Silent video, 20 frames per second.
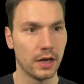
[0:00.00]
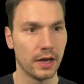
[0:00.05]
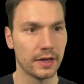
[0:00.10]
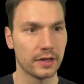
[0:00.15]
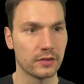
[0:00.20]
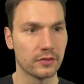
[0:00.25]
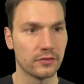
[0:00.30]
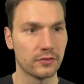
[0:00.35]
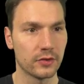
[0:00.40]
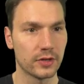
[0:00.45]
I
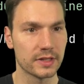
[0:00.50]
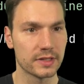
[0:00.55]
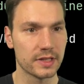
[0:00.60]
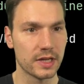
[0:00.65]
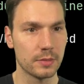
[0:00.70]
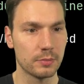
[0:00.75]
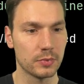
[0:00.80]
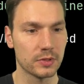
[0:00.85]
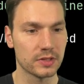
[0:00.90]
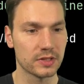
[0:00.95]
could, for
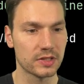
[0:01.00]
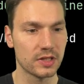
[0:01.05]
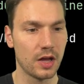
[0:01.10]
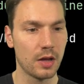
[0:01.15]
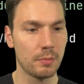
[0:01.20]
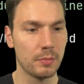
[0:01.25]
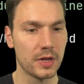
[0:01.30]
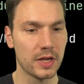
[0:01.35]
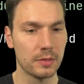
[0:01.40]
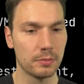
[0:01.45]
example,
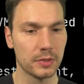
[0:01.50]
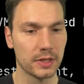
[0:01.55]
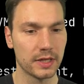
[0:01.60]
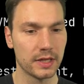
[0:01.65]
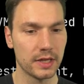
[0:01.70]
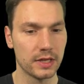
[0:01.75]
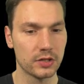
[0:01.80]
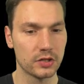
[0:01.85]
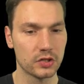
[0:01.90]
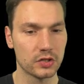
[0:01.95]
stop my
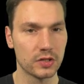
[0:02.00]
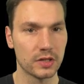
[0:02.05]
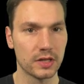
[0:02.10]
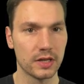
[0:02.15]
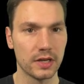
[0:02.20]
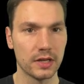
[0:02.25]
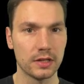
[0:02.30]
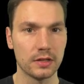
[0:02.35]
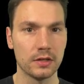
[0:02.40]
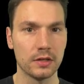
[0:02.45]
application
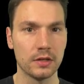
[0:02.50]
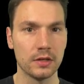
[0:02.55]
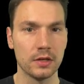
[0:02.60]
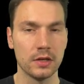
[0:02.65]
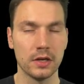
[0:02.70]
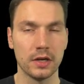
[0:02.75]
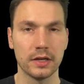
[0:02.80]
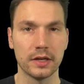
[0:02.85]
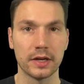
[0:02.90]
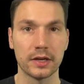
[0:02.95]
again,
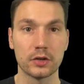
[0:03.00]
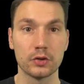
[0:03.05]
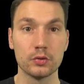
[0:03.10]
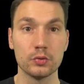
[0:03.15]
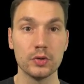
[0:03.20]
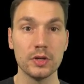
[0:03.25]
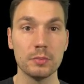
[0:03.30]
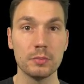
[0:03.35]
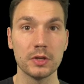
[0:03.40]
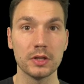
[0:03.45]
and I could
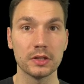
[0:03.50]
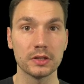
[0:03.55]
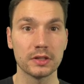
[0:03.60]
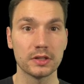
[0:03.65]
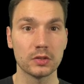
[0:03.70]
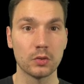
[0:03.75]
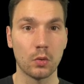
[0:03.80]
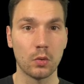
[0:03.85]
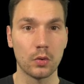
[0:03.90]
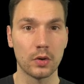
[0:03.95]
rebuild
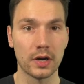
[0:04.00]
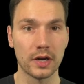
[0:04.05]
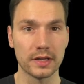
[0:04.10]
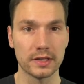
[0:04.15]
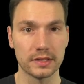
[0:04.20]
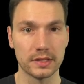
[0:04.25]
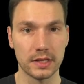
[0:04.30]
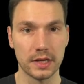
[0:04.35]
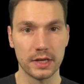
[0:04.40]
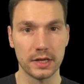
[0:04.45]
it, or I
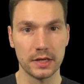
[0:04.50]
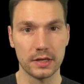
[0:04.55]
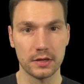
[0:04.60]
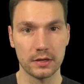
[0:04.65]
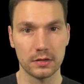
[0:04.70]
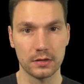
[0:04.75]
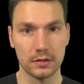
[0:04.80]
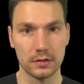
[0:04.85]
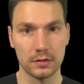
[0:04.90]
say